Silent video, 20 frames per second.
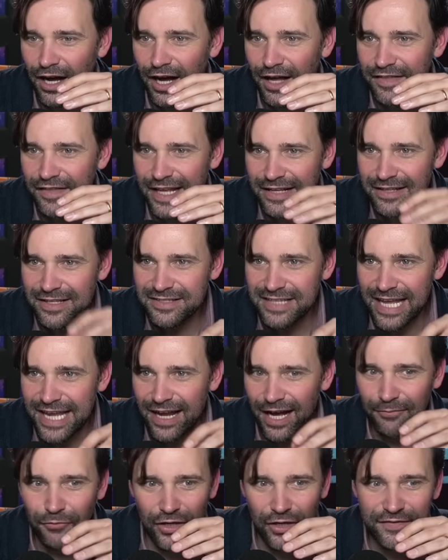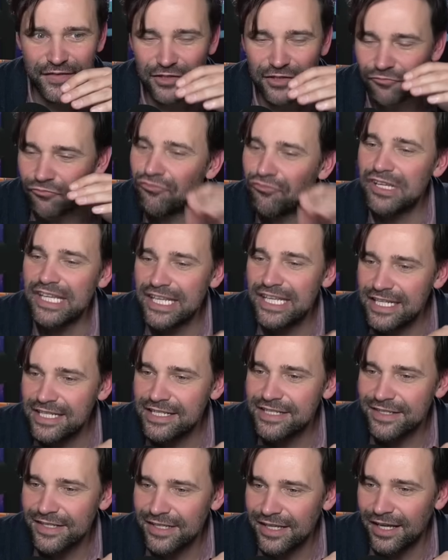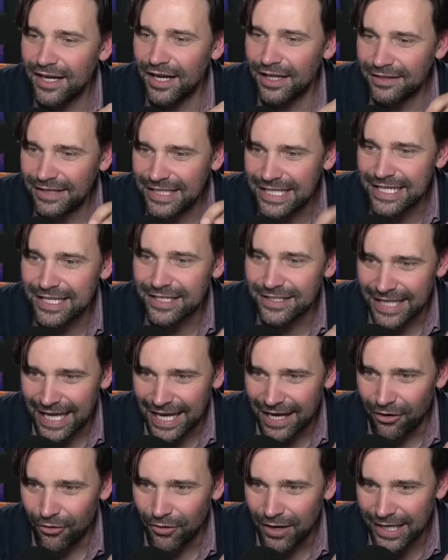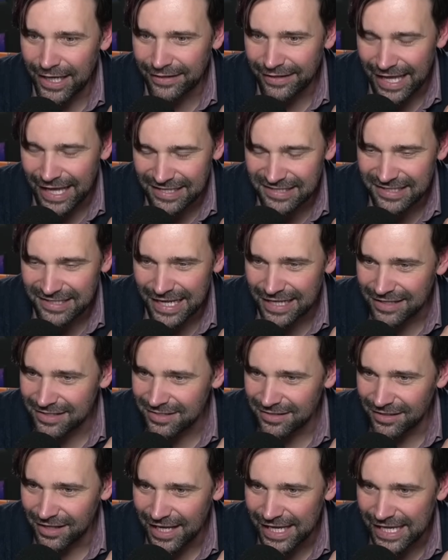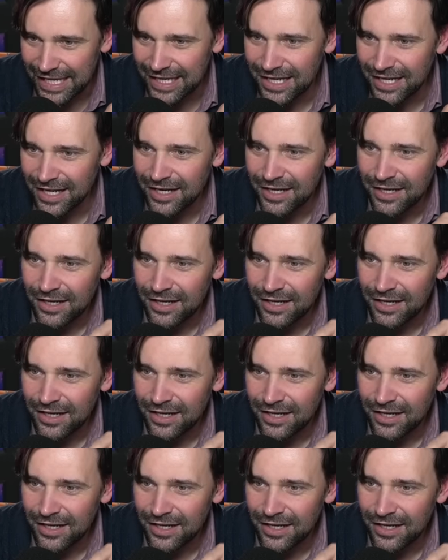At the end of the day, I'm not even going to read a leak now unless it's like